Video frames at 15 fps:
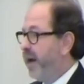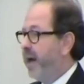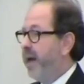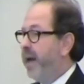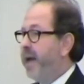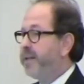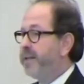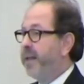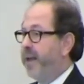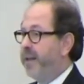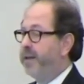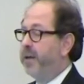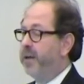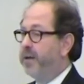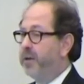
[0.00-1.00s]
And
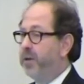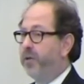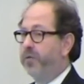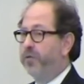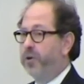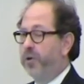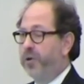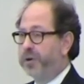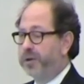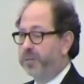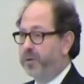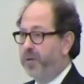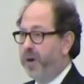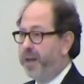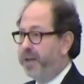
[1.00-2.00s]
then, uh, of course,
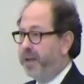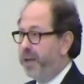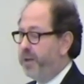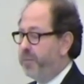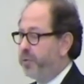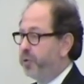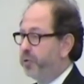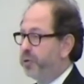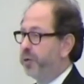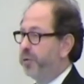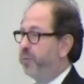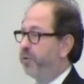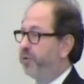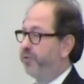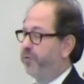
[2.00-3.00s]
providing input
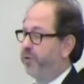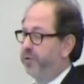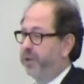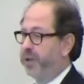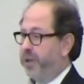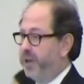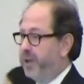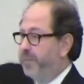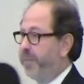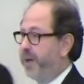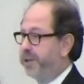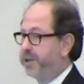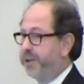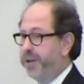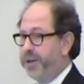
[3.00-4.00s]
for the
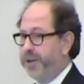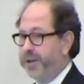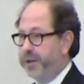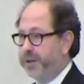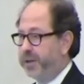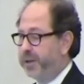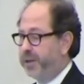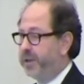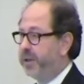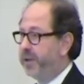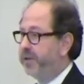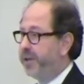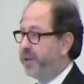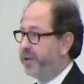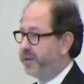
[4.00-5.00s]
much needed uh,
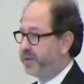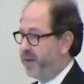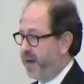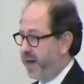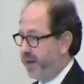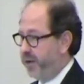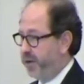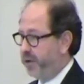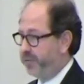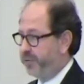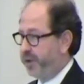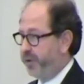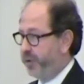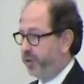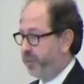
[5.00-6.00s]
redesign of
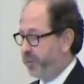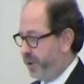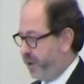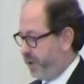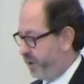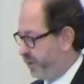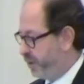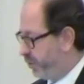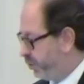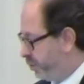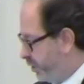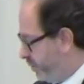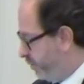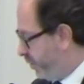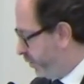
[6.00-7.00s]
the European
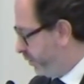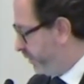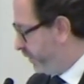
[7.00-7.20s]
social model